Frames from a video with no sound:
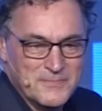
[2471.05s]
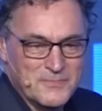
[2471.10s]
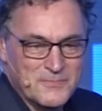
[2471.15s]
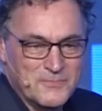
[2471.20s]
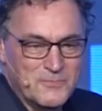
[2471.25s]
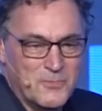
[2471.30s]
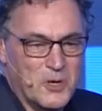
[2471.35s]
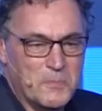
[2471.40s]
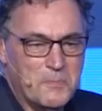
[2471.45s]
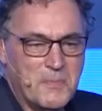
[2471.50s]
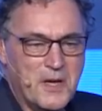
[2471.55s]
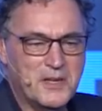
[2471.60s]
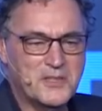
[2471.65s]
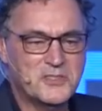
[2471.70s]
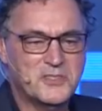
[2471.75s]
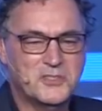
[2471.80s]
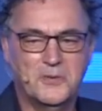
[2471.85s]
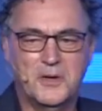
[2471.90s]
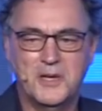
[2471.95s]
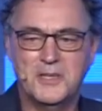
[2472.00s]
What
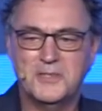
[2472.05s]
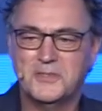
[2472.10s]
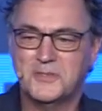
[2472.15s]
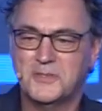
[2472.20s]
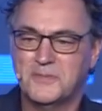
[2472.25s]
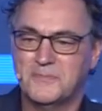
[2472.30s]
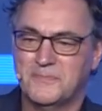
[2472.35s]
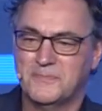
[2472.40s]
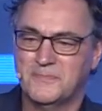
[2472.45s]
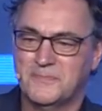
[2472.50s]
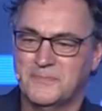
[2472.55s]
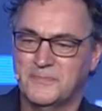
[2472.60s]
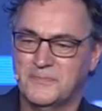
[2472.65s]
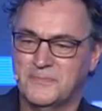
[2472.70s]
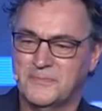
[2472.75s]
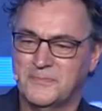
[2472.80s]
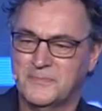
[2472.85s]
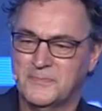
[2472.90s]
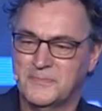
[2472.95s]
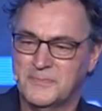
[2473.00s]
matters to us?
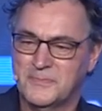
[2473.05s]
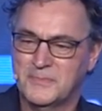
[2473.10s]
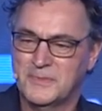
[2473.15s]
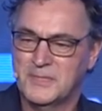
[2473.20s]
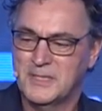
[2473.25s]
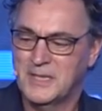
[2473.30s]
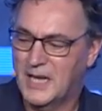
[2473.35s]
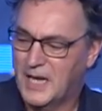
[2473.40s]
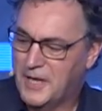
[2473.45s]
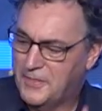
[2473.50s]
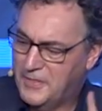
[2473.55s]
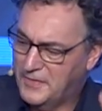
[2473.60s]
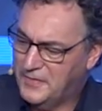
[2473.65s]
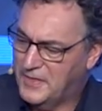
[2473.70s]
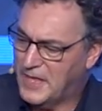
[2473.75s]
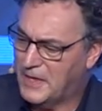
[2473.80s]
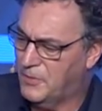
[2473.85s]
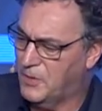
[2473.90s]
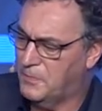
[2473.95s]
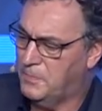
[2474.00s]
I think
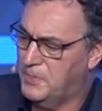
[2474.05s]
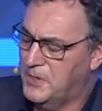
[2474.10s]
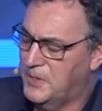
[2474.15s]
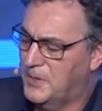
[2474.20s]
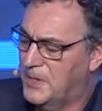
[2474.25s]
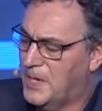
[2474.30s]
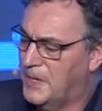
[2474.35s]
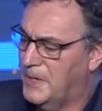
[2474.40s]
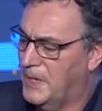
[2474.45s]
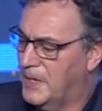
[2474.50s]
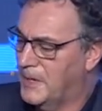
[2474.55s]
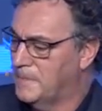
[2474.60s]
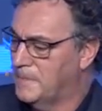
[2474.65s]
that would be a good idea.